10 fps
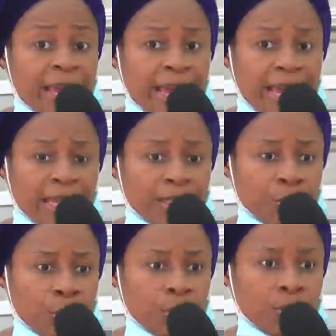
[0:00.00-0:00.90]
head,
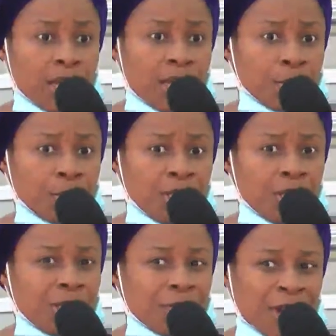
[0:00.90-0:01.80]
you know,
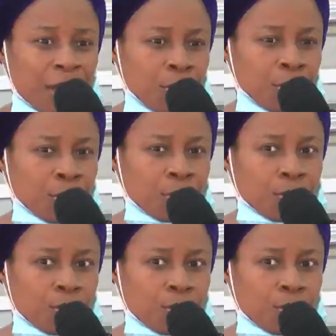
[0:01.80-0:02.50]
the value